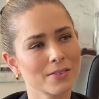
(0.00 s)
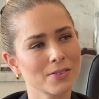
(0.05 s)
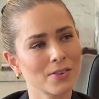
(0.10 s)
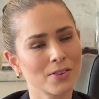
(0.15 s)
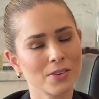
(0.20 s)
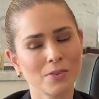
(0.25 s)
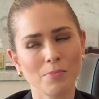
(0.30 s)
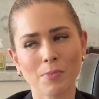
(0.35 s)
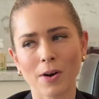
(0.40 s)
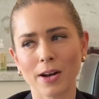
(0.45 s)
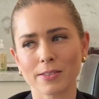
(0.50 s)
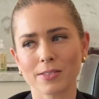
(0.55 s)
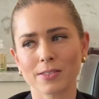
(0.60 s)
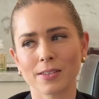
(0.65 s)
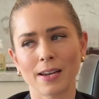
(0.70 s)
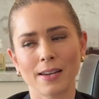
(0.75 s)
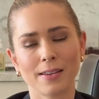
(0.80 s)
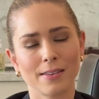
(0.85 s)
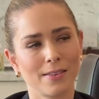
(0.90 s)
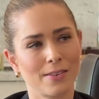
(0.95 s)
So you might
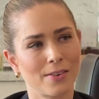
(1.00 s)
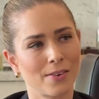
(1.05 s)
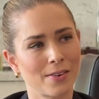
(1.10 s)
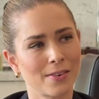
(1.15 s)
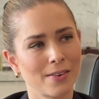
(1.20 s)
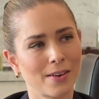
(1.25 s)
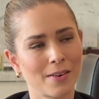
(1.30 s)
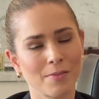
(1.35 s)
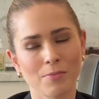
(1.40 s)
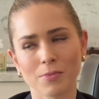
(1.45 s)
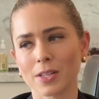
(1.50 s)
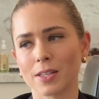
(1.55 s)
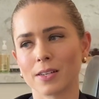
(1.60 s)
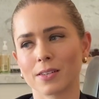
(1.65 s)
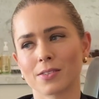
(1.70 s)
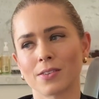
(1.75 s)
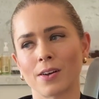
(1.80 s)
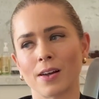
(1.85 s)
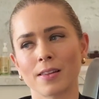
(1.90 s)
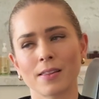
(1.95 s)
say, I'm really
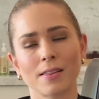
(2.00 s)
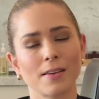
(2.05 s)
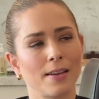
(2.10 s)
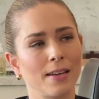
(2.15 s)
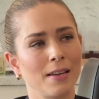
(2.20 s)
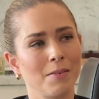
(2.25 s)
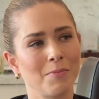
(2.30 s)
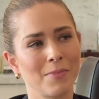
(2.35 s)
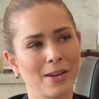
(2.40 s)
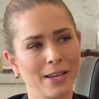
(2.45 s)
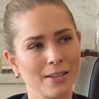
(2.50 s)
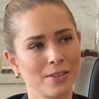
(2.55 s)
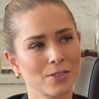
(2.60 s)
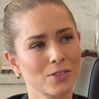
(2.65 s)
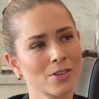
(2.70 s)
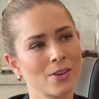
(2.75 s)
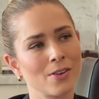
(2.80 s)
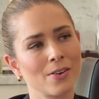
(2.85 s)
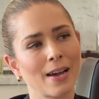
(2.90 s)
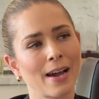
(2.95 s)
excited that Eat Media
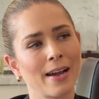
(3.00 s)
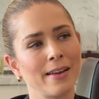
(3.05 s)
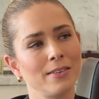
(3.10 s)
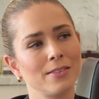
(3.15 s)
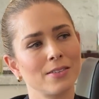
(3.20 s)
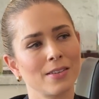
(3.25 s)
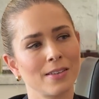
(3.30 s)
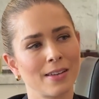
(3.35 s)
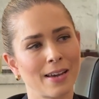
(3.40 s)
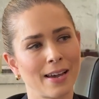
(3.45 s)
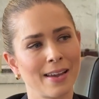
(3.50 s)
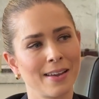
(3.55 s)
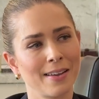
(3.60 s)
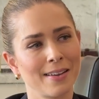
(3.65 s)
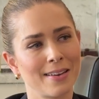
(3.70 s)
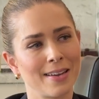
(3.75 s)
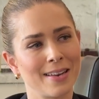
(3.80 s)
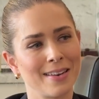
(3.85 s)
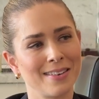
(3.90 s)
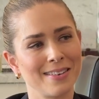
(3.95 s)
turned 8
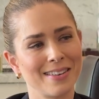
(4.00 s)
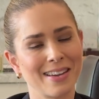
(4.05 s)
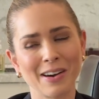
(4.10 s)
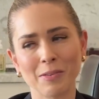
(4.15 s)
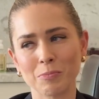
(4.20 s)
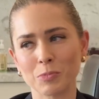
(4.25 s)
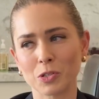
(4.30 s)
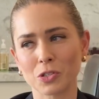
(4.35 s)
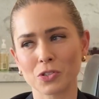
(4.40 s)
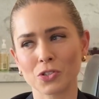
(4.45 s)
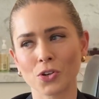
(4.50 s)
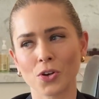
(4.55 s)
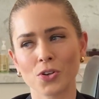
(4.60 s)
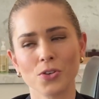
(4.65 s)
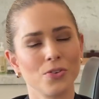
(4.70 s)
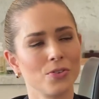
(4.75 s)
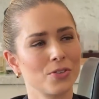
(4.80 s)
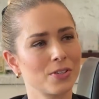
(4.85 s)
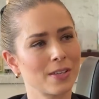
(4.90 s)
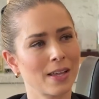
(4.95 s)
today, and just show
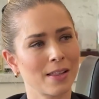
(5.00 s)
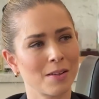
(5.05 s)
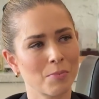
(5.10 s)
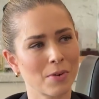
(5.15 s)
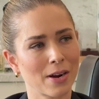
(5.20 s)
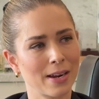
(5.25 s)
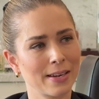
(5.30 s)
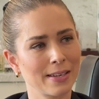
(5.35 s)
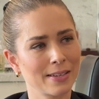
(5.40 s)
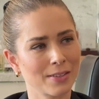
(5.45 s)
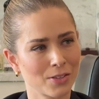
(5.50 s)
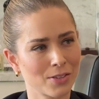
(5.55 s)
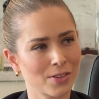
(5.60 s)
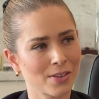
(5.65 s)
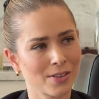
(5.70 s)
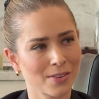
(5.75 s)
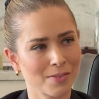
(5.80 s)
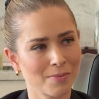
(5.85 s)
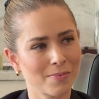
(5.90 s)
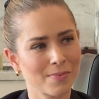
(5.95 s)
you celebrating
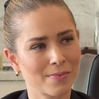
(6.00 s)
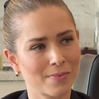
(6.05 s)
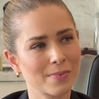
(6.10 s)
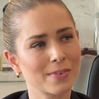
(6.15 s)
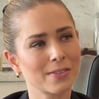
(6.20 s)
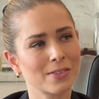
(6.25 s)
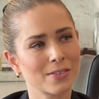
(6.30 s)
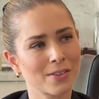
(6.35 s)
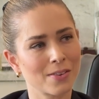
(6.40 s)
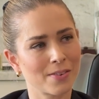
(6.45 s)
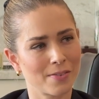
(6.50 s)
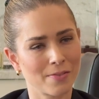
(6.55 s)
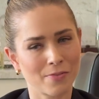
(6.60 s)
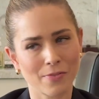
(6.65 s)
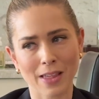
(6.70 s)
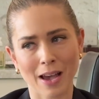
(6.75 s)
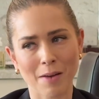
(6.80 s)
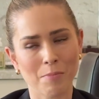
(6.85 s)
to that